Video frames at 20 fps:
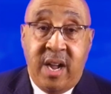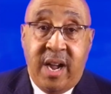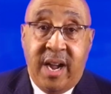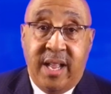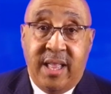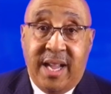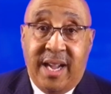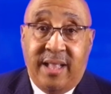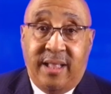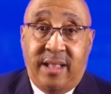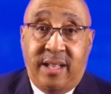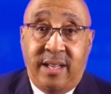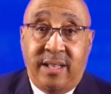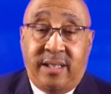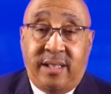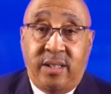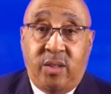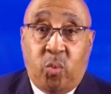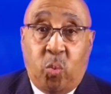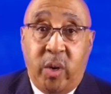and that
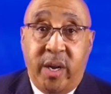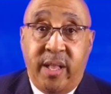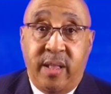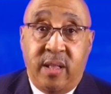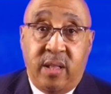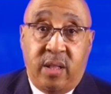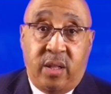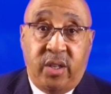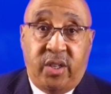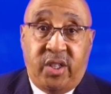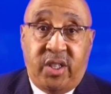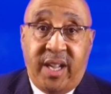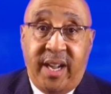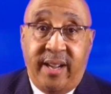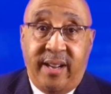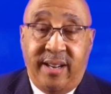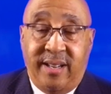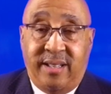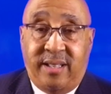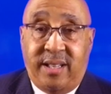this is when the
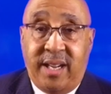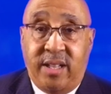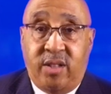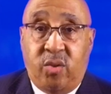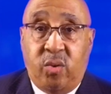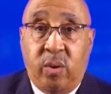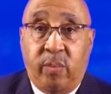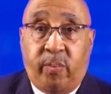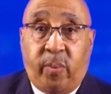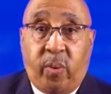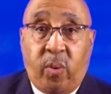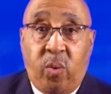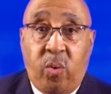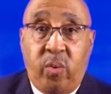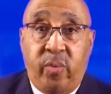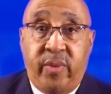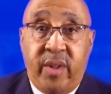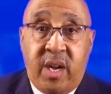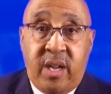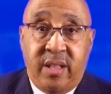state is set to
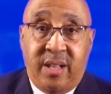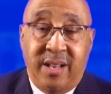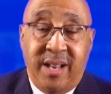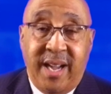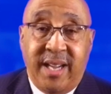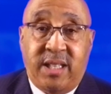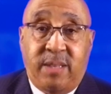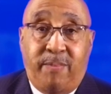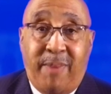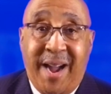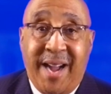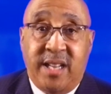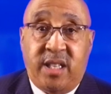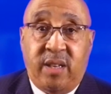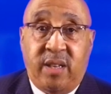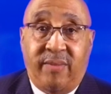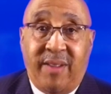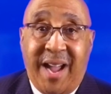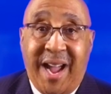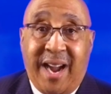approve the next batch
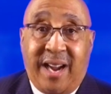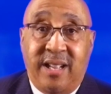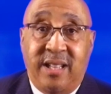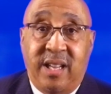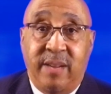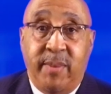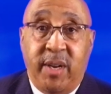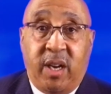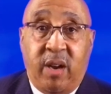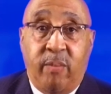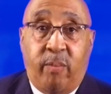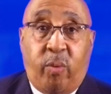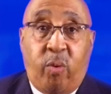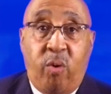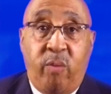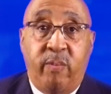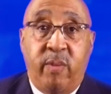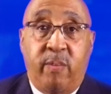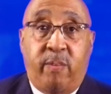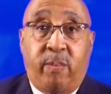of academic
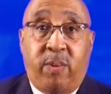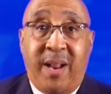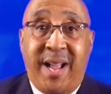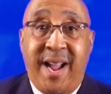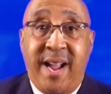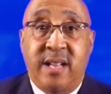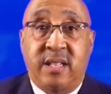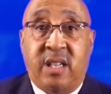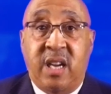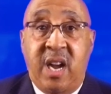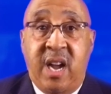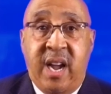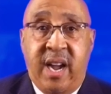improvement plans,